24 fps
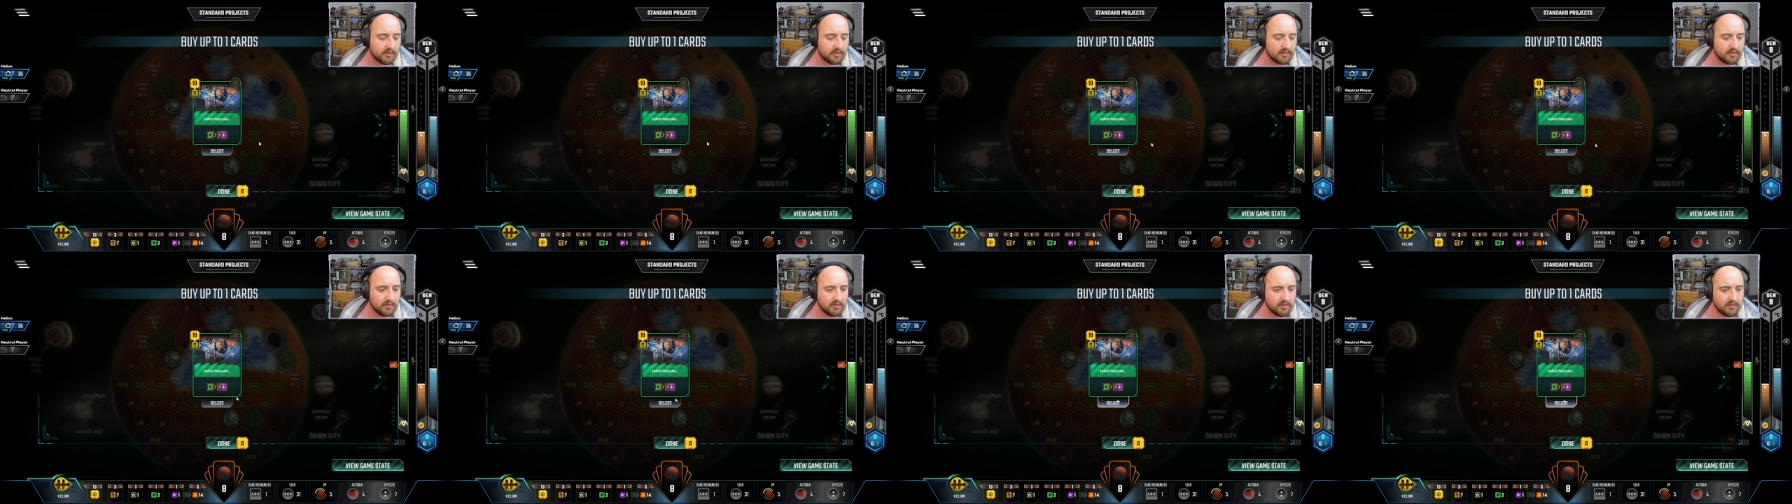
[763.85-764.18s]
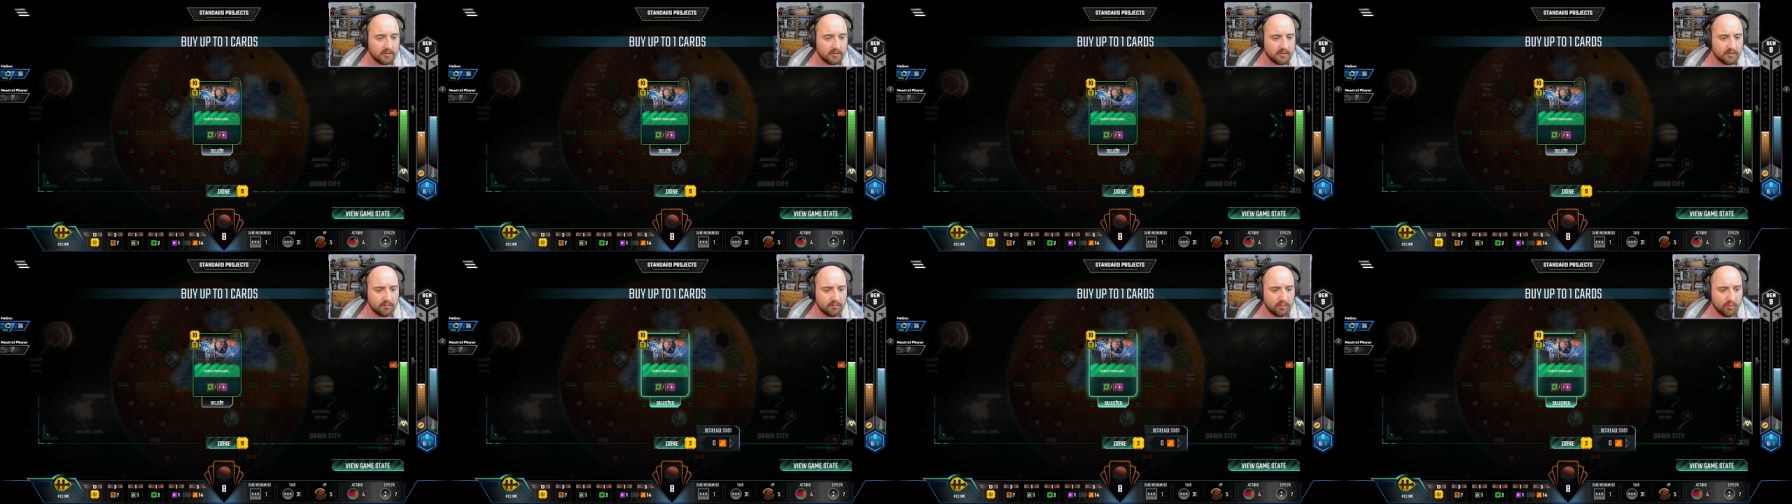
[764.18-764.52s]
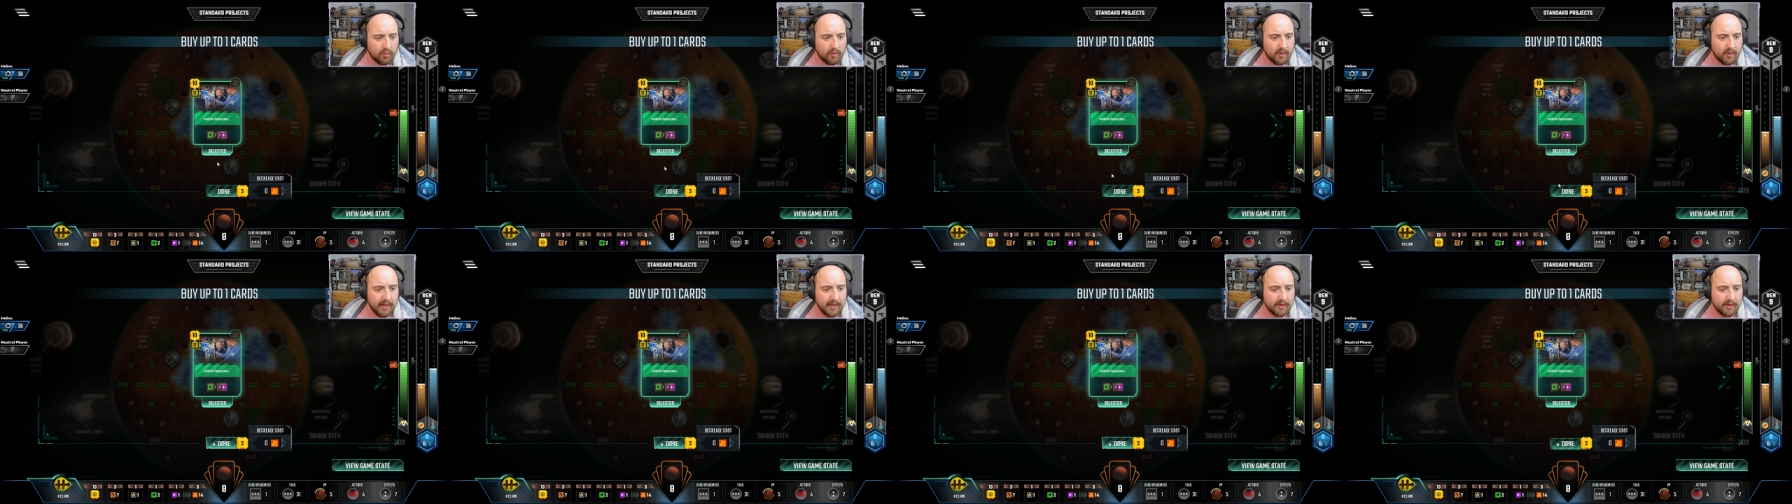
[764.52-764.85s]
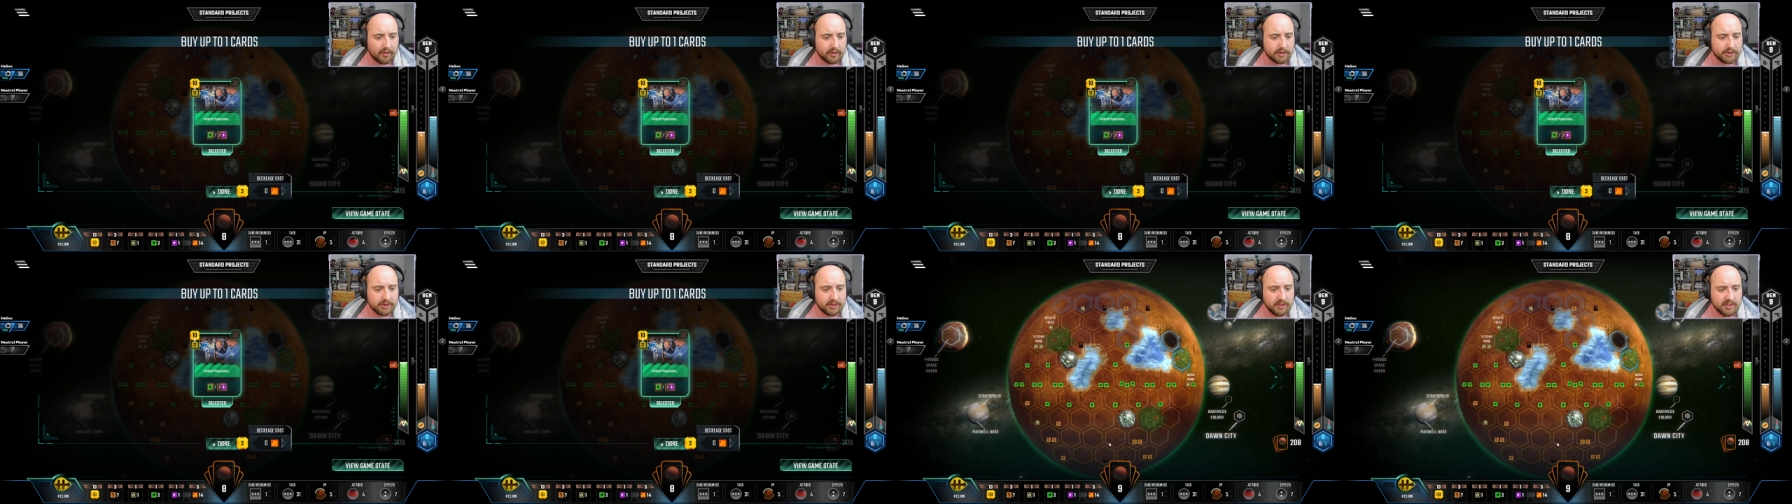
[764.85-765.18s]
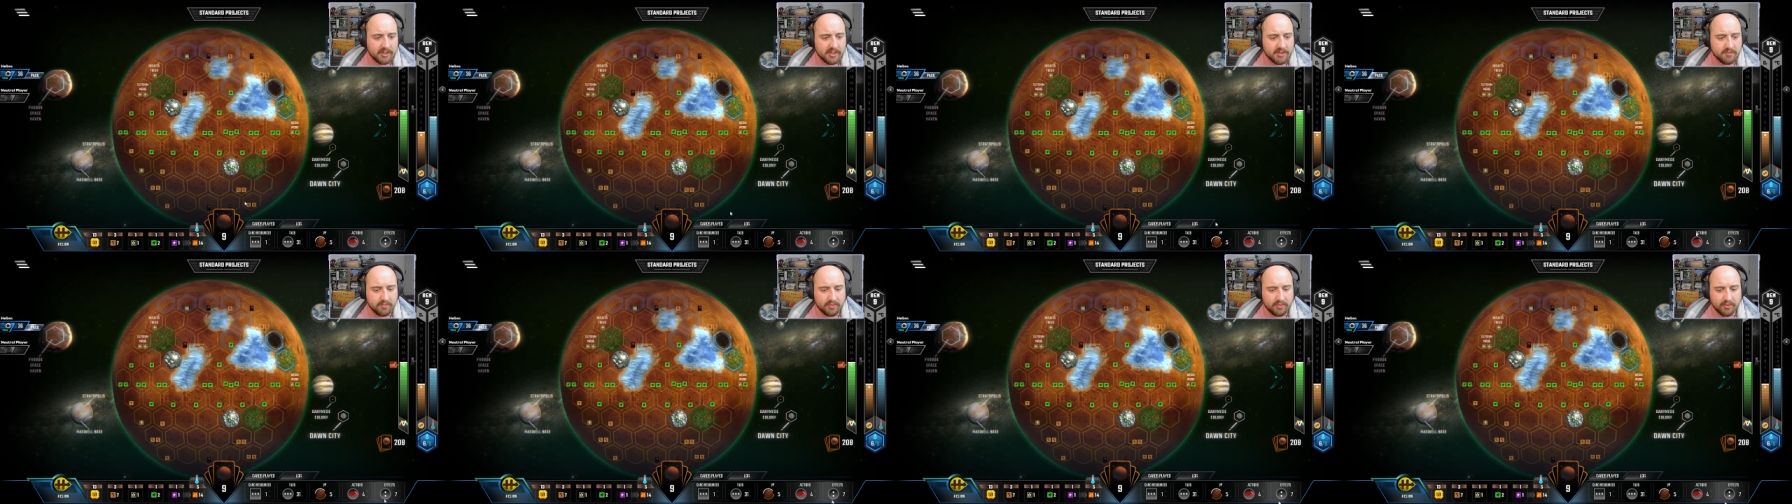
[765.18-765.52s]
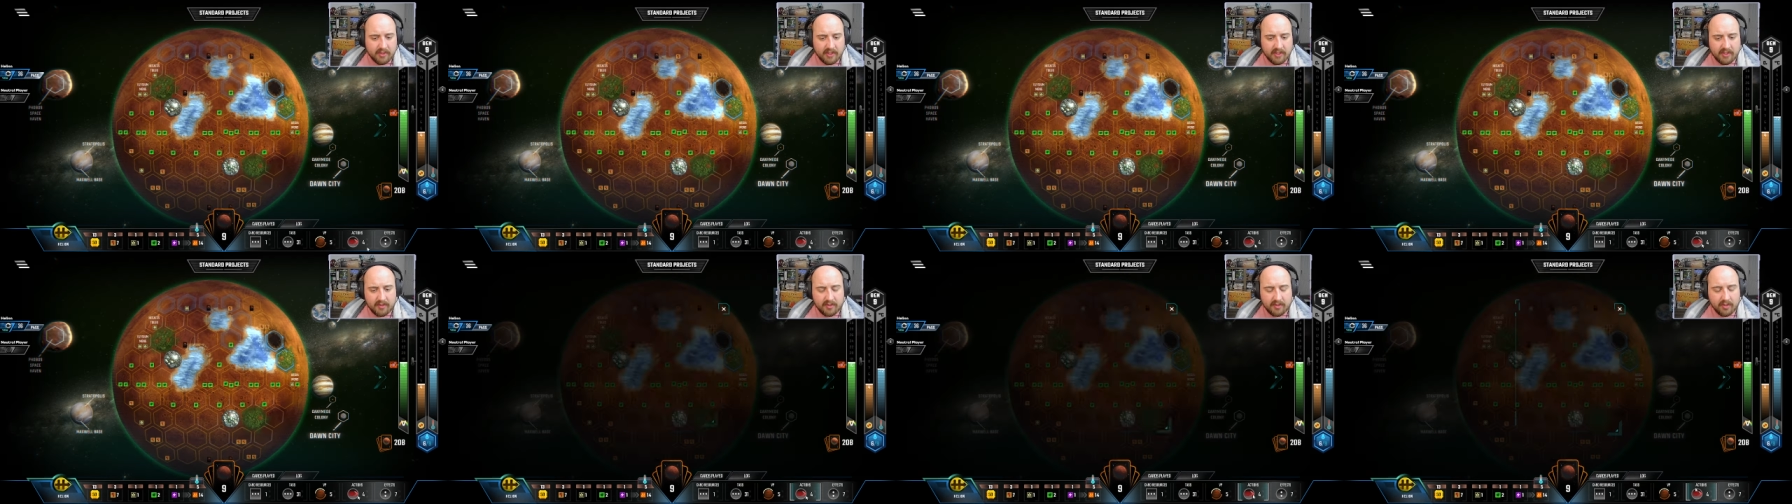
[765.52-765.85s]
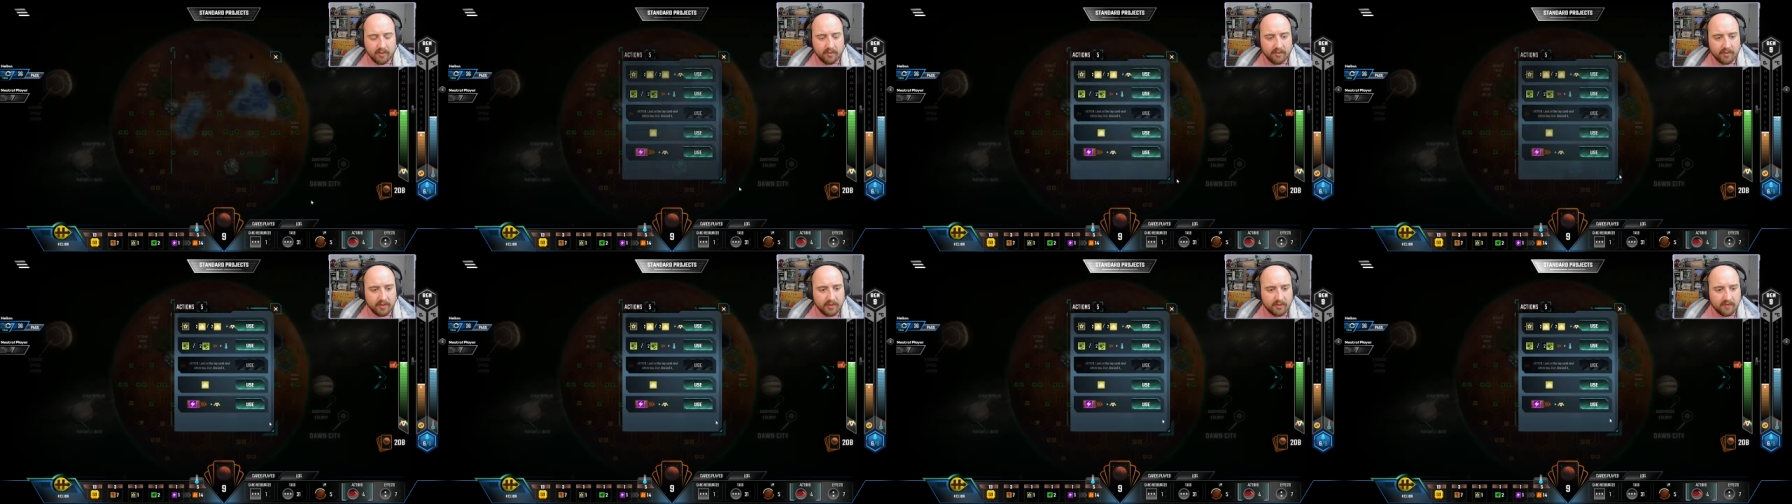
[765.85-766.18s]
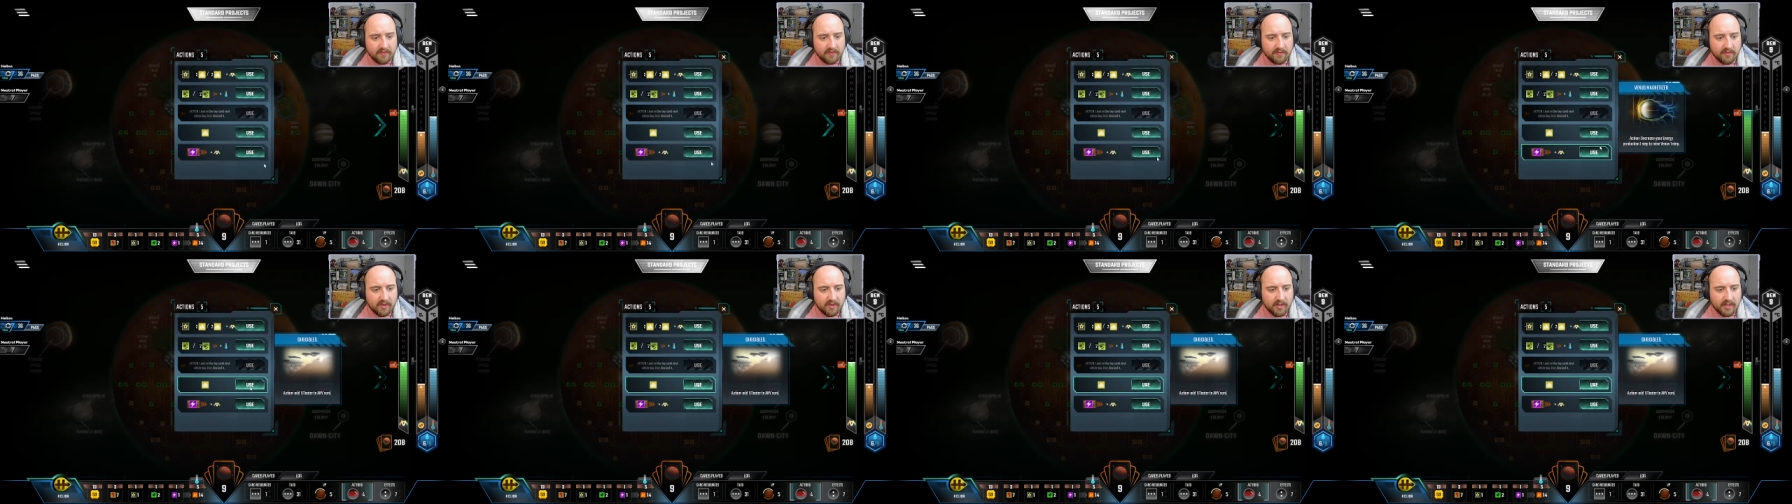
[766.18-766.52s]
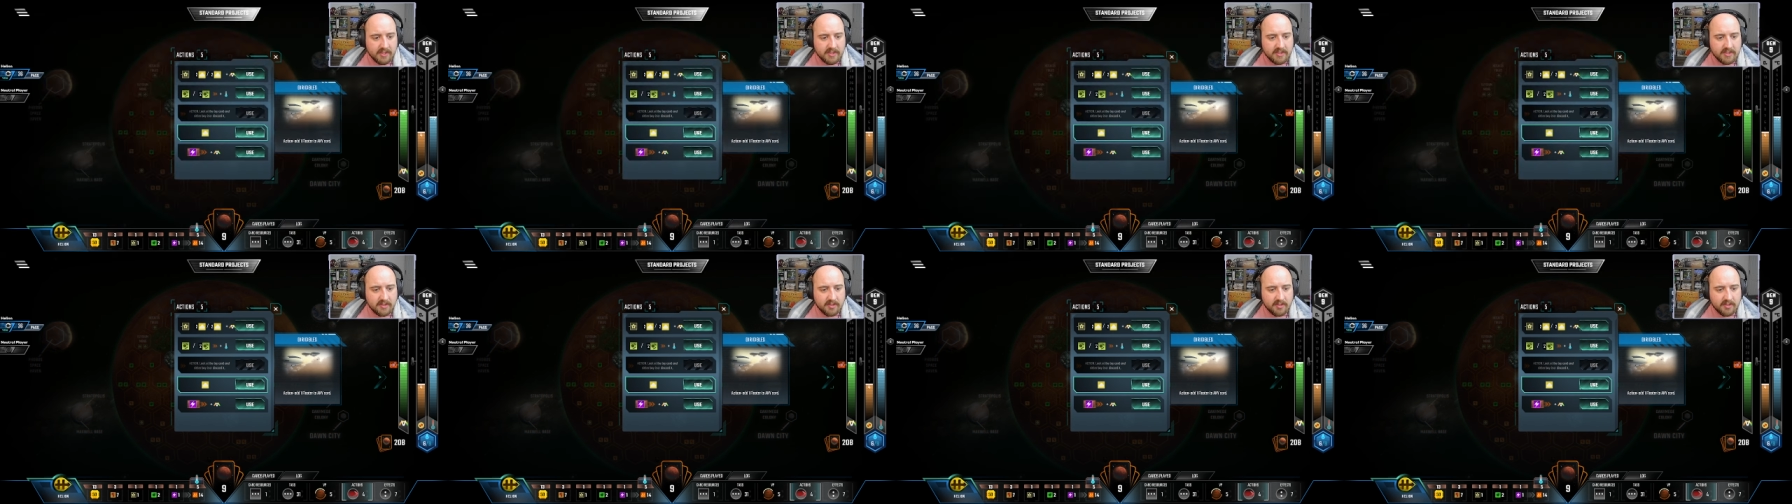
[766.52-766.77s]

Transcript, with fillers: Uh, more energy is pretty goaded for us